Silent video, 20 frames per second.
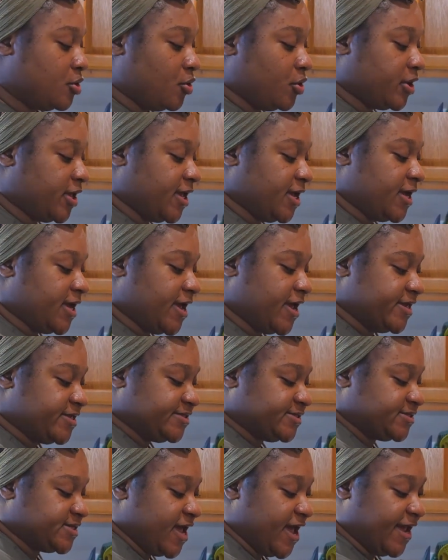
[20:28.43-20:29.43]
Okay,
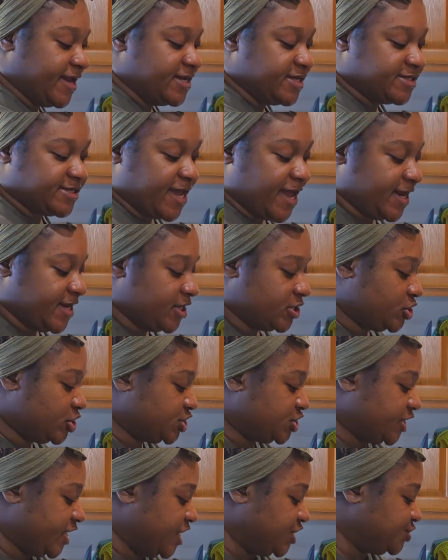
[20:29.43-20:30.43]
guys, I decided
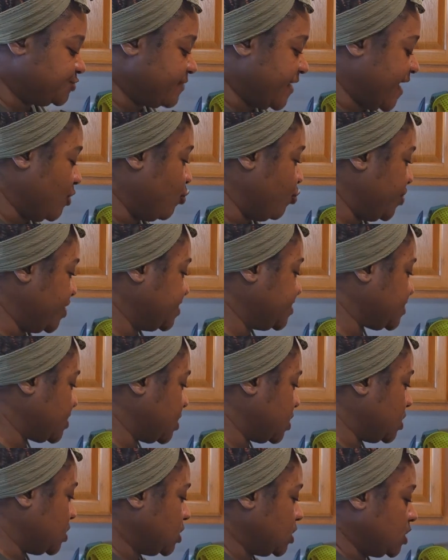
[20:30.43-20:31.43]
to change my
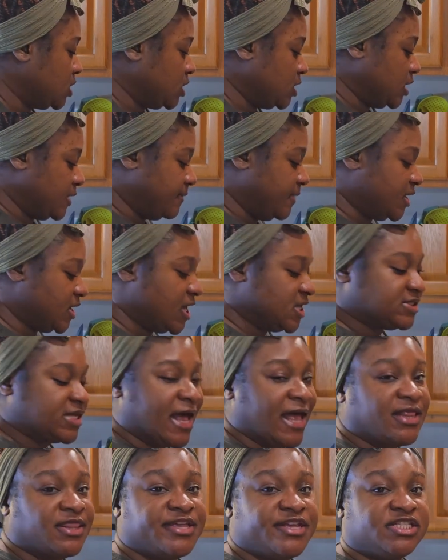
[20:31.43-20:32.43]
whisk because
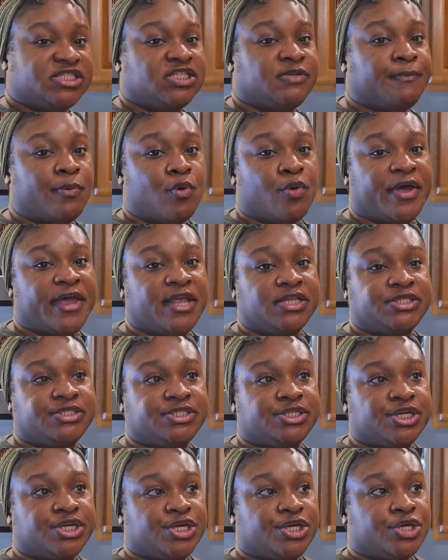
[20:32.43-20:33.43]
at this
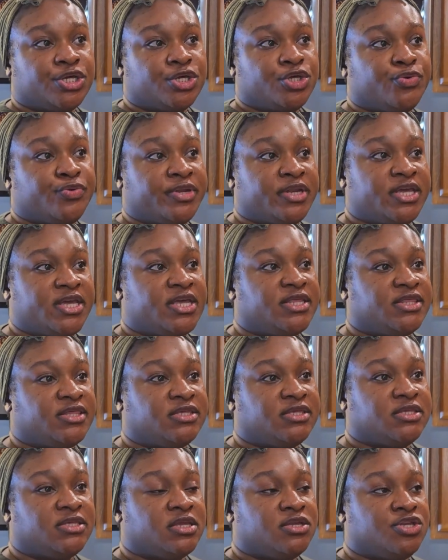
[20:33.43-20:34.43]
point you
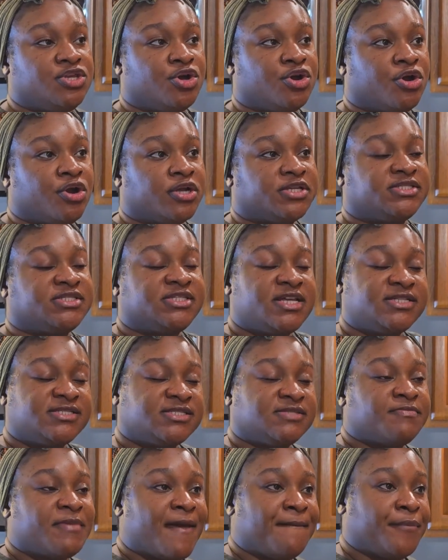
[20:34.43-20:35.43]
need your,
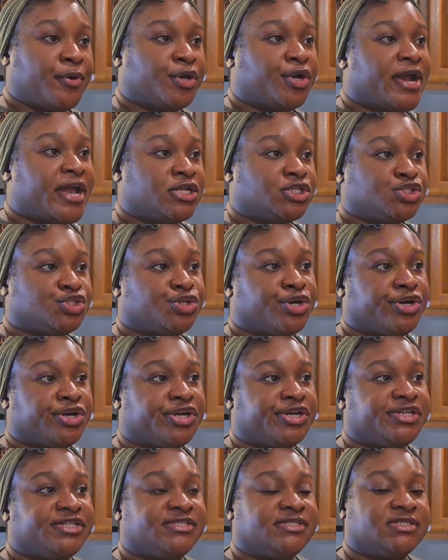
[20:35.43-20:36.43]
since my butter and
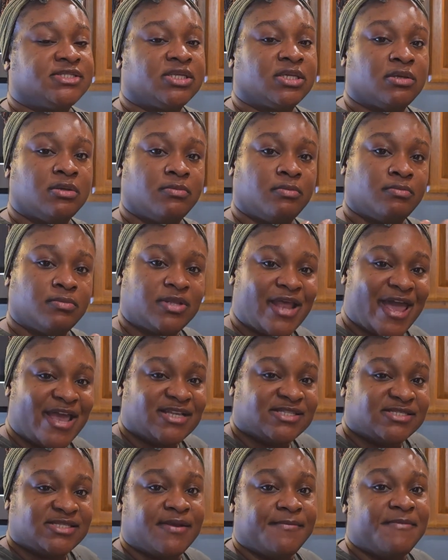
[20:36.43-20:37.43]
sugar is
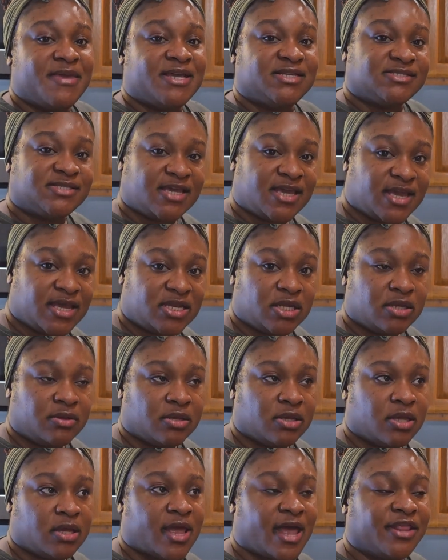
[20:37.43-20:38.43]
nicely mixed in
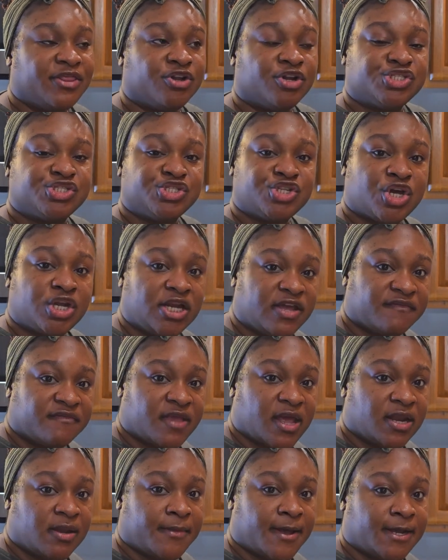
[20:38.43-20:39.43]
and there's none
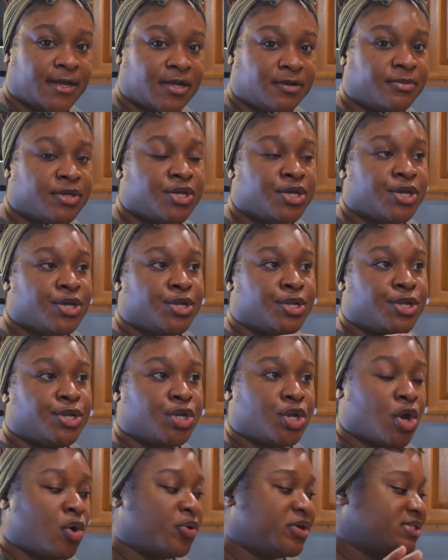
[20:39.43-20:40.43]
left at the bottom,
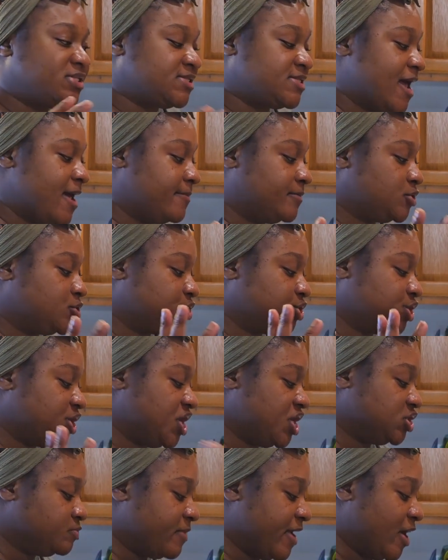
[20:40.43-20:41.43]
now it's time to
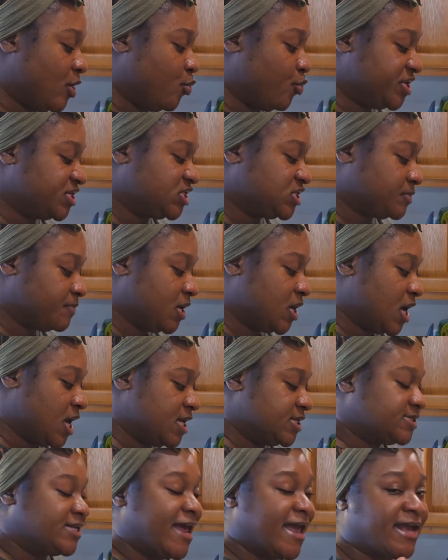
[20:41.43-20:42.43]
change my whisk
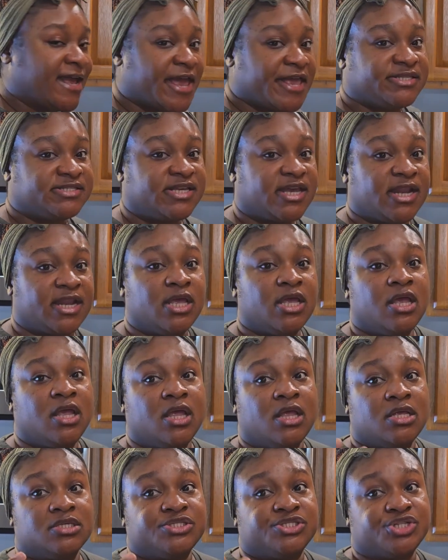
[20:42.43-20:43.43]
because like I said,
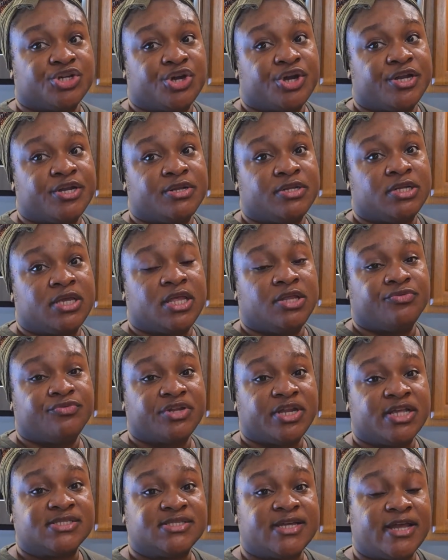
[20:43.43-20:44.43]
certain
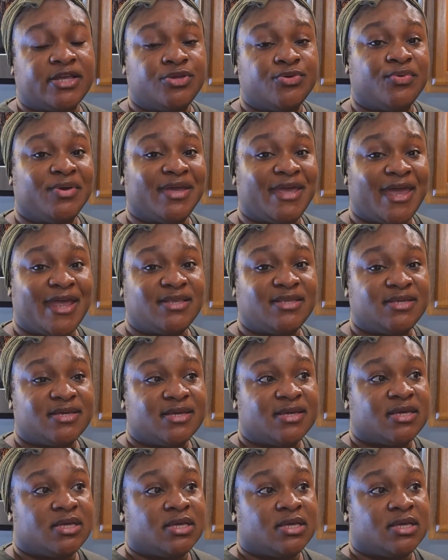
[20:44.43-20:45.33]
ingredients that you get